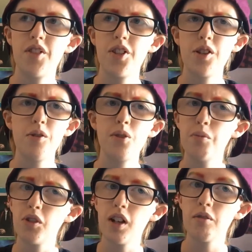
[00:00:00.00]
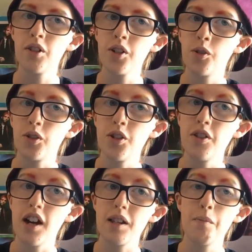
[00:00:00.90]
So the book I want to talk to you
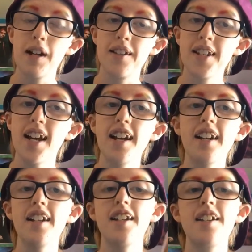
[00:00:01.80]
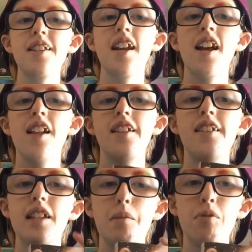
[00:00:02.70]
guys about today is
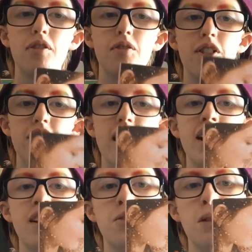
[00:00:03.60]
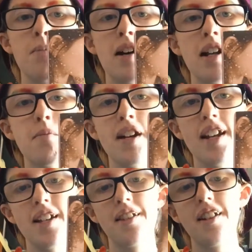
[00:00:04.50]
this book, which is Annie on My Mind by
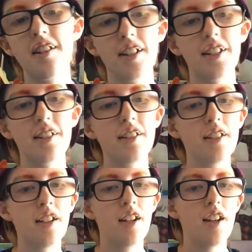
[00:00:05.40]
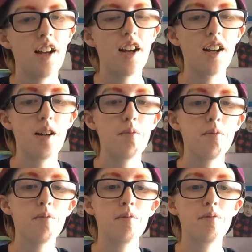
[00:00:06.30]
Nancy Garden.
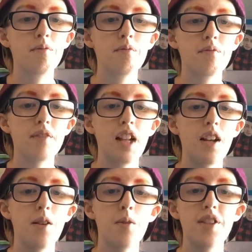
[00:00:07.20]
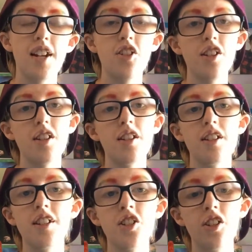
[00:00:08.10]
It was actually
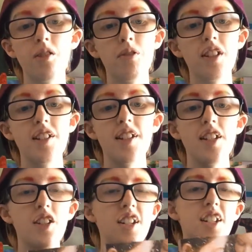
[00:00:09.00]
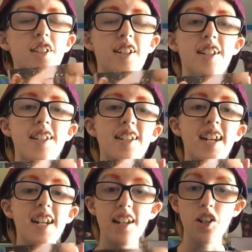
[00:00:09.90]
initially released in
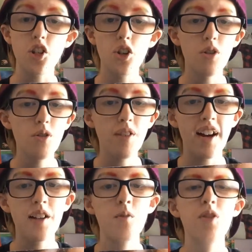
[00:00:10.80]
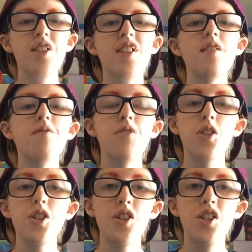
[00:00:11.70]
1982 and was the
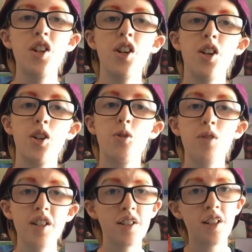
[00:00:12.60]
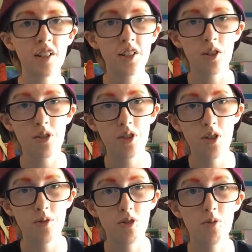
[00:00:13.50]
first queer young adult's
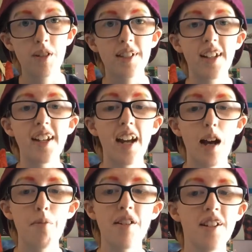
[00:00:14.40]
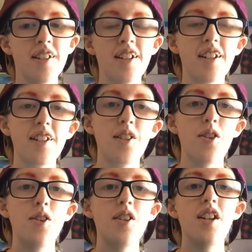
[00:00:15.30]
novel with a happy ending.
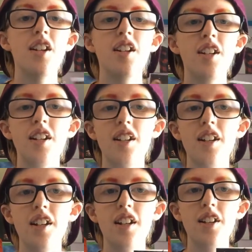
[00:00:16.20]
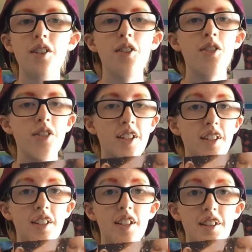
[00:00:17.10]
So not
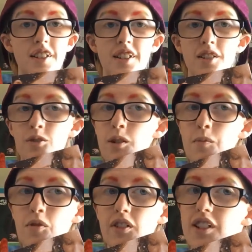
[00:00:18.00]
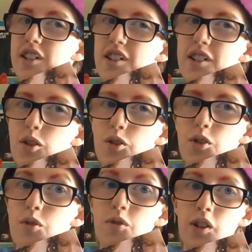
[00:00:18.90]
only is it a great book, it's
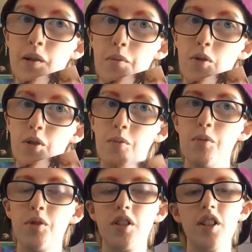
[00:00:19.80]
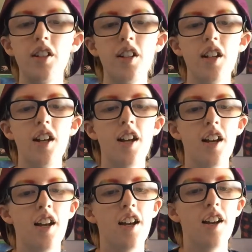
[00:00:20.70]
also a very important book.
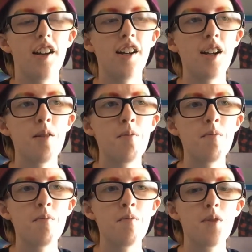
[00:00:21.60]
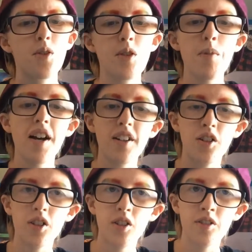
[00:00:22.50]
So it's about a
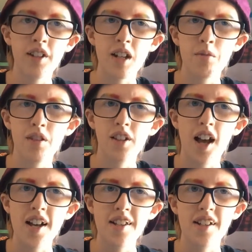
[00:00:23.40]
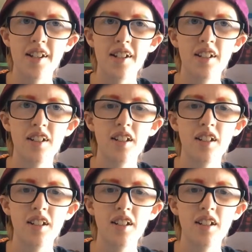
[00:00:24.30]
girl named Liza